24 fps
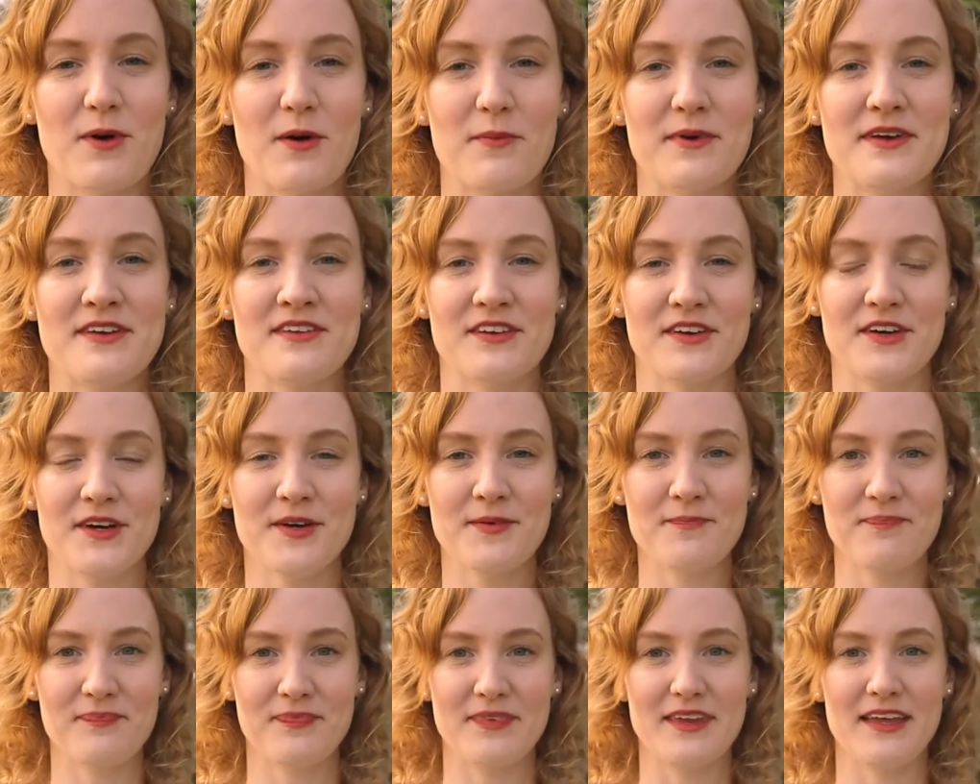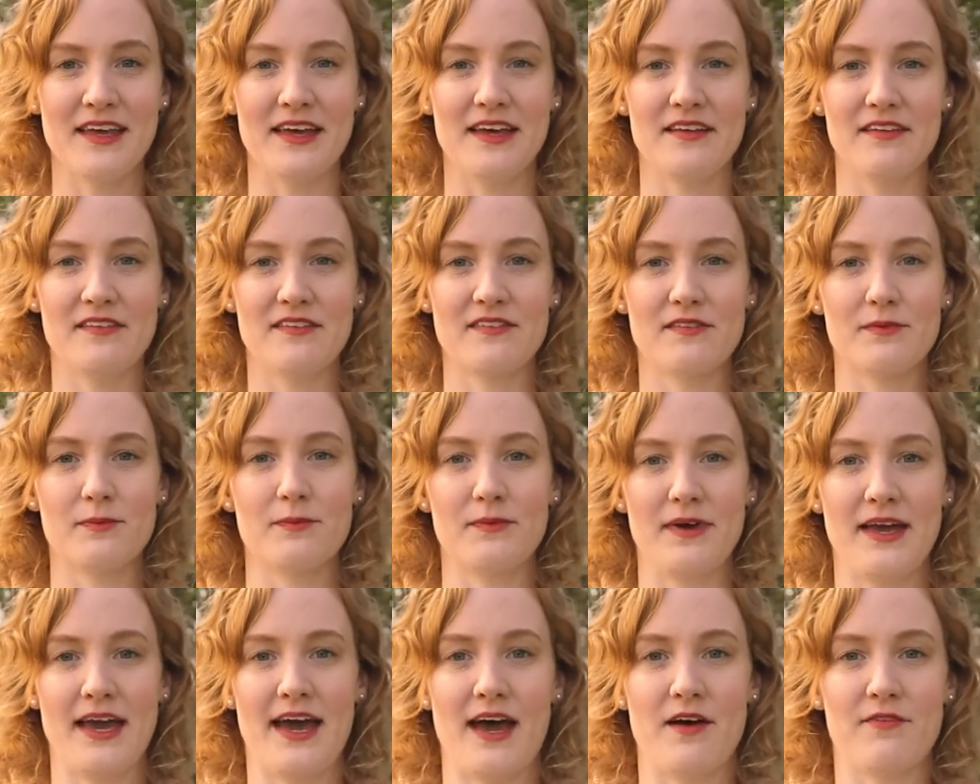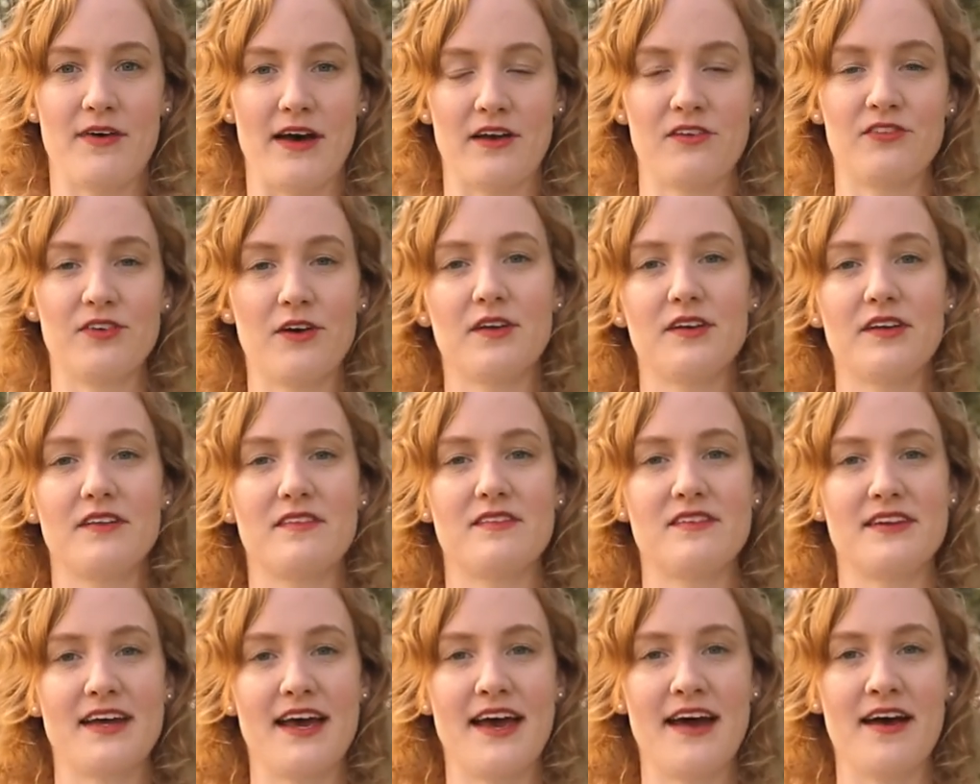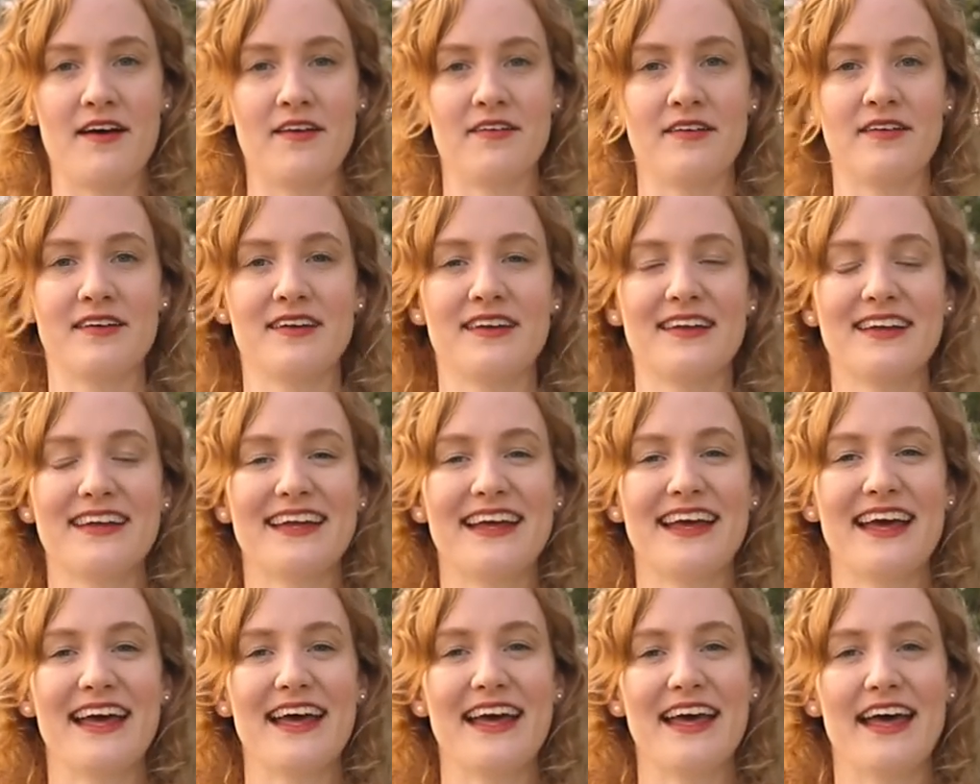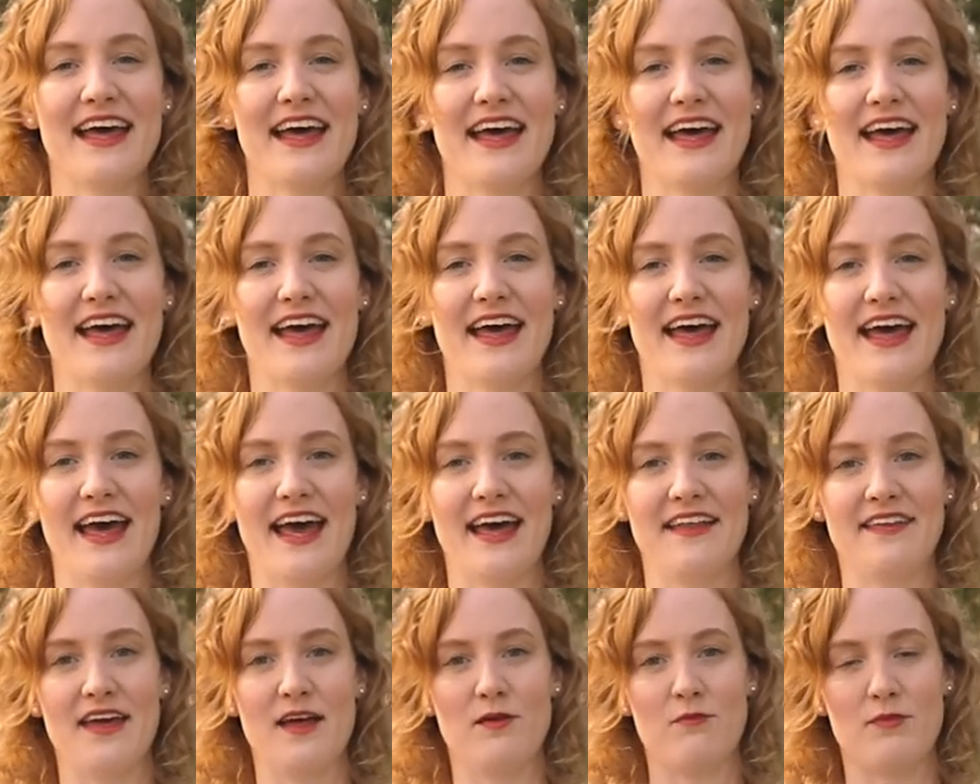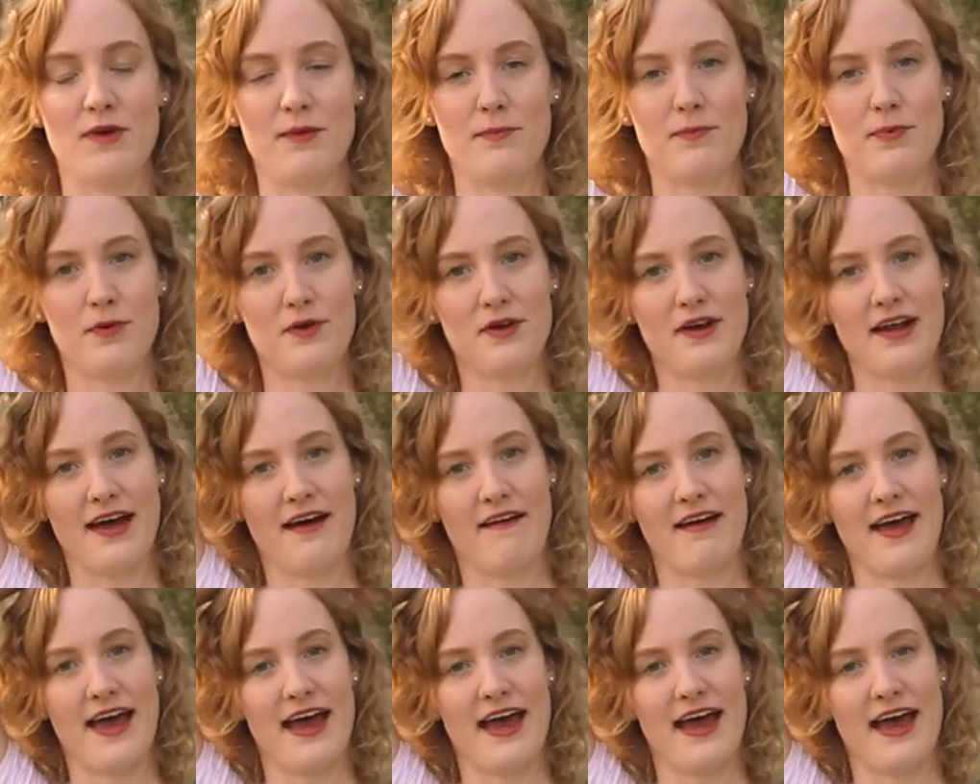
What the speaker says: what we do is we have our shoulders down, and then we put our